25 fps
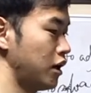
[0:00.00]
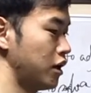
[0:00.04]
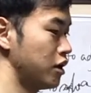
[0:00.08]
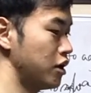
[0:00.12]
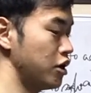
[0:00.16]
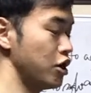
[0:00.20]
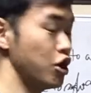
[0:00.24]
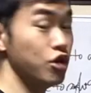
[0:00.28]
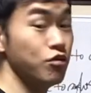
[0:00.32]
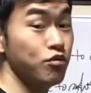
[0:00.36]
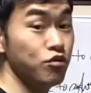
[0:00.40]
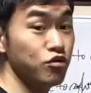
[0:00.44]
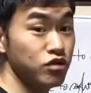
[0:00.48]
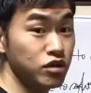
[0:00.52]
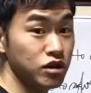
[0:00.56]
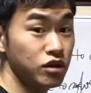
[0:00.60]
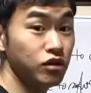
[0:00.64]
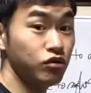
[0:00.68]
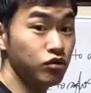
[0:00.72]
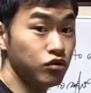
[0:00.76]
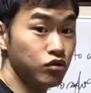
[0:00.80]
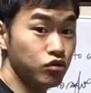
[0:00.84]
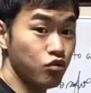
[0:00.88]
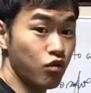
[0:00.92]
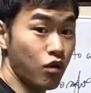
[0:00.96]
Even
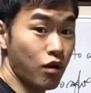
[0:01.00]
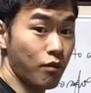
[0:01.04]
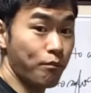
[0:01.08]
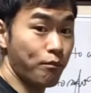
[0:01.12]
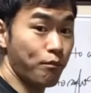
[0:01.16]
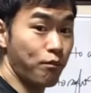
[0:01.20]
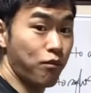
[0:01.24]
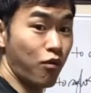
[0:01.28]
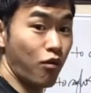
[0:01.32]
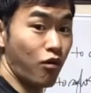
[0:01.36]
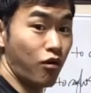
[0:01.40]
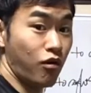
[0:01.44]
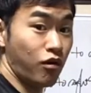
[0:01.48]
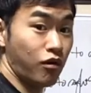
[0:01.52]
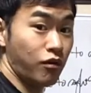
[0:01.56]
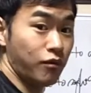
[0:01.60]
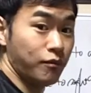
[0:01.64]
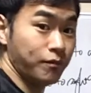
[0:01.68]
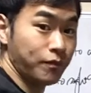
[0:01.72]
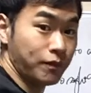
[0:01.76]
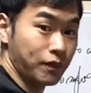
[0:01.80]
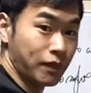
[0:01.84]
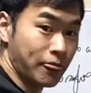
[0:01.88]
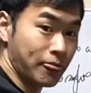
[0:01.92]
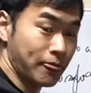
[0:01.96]
if your
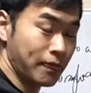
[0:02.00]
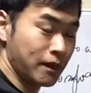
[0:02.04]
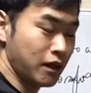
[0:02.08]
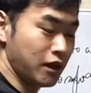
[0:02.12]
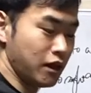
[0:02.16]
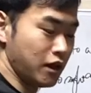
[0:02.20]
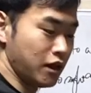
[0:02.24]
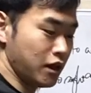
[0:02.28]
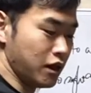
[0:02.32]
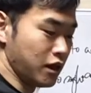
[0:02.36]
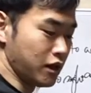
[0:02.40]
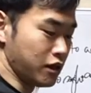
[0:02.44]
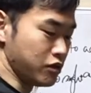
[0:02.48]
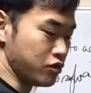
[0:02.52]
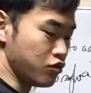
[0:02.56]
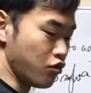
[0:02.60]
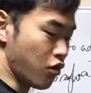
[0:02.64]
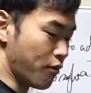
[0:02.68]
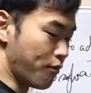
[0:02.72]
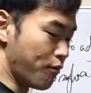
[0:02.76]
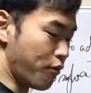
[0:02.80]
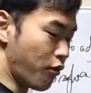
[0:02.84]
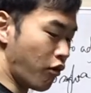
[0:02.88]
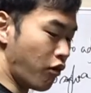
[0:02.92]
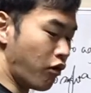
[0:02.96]
bone
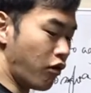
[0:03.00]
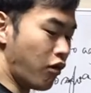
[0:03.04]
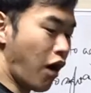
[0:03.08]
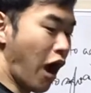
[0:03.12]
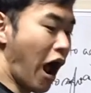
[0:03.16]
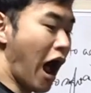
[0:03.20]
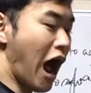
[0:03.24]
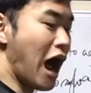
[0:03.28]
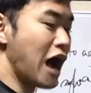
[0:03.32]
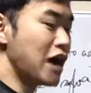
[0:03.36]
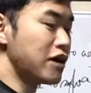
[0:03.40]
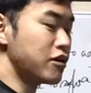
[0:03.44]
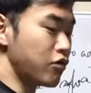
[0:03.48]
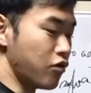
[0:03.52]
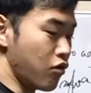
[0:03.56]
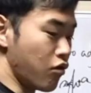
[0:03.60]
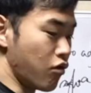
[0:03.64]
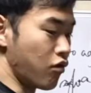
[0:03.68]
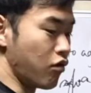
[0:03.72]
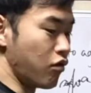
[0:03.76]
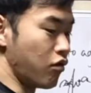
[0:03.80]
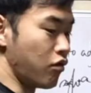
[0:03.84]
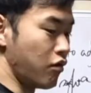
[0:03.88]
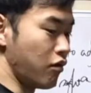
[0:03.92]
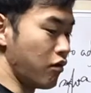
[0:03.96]
angle
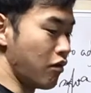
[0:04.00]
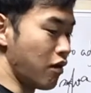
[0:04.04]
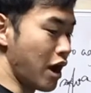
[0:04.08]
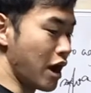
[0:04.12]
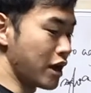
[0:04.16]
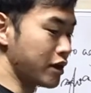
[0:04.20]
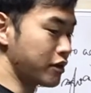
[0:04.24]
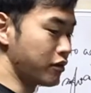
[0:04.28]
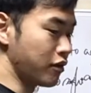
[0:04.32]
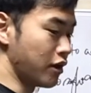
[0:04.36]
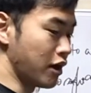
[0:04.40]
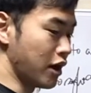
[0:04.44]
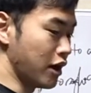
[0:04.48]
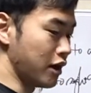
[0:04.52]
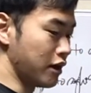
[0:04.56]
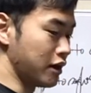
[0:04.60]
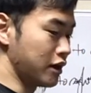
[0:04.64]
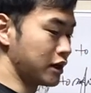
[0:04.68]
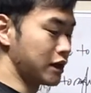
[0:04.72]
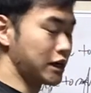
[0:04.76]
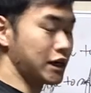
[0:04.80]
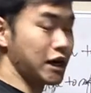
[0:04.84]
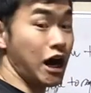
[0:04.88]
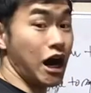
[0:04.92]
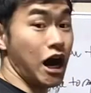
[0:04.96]
like a
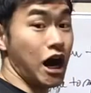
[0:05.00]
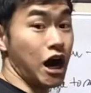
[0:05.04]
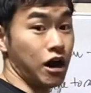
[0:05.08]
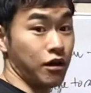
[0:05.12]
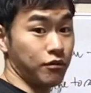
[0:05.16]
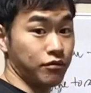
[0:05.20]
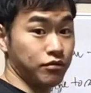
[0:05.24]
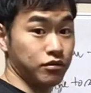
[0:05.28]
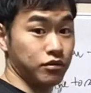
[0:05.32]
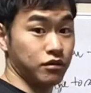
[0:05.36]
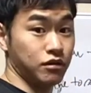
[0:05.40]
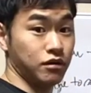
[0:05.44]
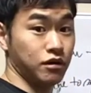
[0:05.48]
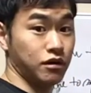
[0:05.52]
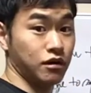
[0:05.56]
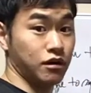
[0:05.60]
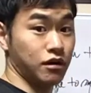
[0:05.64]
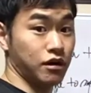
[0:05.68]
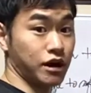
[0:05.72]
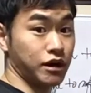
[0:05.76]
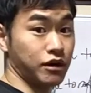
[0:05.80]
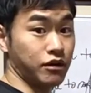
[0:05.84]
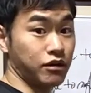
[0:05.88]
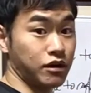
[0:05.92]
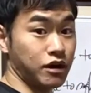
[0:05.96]
curve
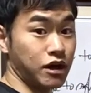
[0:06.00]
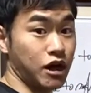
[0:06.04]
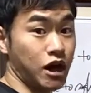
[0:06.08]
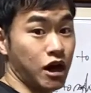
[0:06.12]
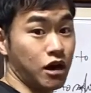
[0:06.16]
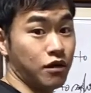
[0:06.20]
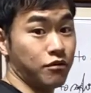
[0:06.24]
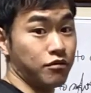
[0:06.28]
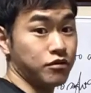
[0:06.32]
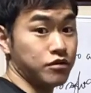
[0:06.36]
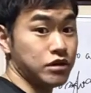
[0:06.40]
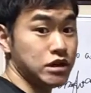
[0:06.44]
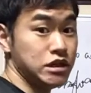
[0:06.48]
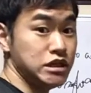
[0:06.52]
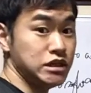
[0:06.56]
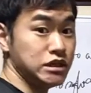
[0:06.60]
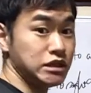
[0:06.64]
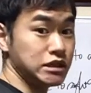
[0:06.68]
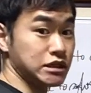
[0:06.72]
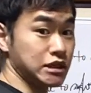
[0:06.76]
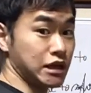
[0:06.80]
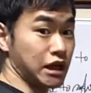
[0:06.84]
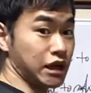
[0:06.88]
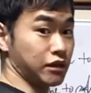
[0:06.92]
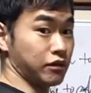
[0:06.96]

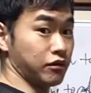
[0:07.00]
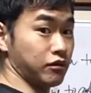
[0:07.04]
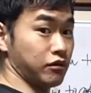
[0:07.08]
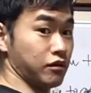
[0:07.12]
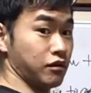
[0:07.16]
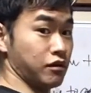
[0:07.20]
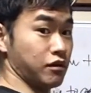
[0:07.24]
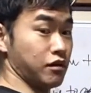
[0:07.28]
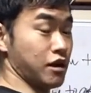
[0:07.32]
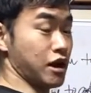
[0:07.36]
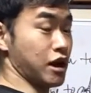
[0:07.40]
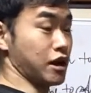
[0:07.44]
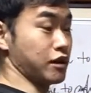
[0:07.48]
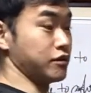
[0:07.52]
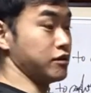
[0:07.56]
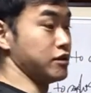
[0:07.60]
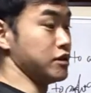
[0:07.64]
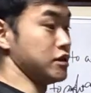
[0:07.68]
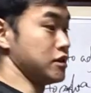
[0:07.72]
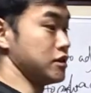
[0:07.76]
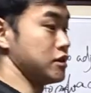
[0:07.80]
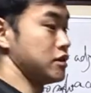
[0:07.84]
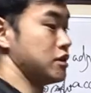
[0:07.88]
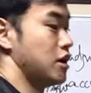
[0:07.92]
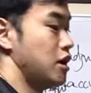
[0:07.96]
inside like
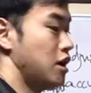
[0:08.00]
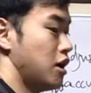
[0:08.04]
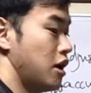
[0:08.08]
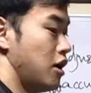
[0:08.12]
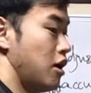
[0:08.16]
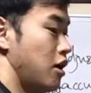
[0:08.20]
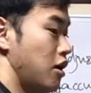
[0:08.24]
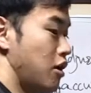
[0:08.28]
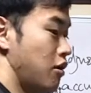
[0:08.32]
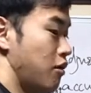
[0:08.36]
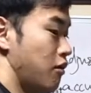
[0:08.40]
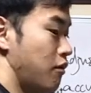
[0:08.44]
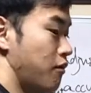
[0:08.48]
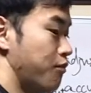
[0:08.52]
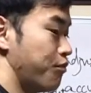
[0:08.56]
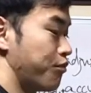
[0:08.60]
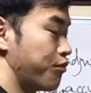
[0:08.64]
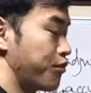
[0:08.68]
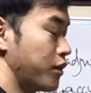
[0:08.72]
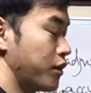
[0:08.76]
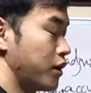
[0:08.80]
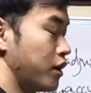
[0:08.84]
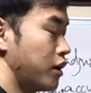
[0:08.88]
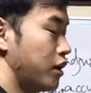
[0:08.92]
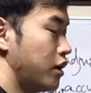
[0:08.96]
this.
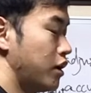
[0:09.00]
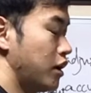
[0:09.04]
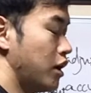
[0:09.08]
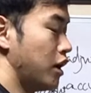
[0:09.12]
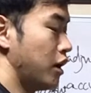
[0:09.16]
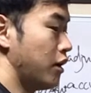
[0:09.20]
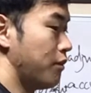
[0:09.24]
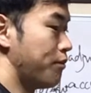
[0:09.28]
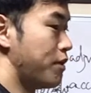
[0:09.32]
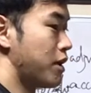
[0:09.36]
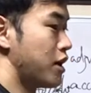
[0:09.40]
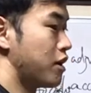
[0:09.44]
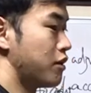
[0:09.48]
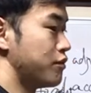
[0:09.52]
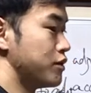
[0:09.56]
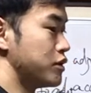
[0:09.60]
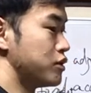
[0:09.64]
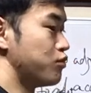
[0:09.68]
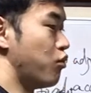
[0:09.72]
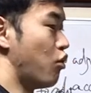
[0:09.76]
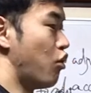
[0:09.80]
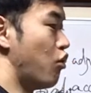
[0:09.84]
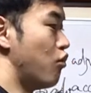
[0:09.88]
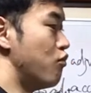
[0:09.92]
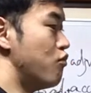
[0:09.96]
Pelvis
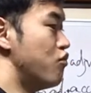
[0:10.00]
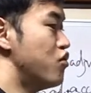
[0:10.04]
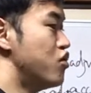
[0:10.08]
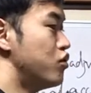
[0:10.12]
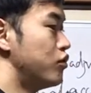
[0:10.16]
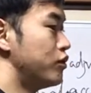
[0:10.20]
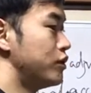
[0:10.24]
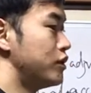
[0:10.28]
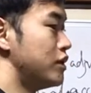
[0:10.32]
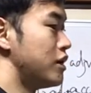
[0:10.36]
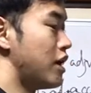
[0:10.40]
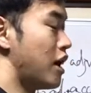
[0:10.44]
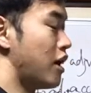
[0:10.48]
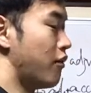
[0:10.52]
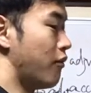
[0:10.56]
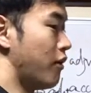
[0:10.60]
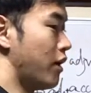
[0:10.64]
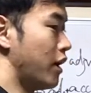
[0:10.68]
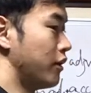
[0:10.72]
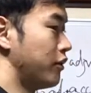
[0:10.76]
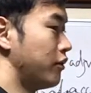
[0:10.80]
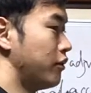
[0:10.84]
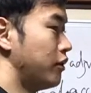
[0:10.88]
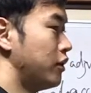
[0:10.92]
bone moved downward.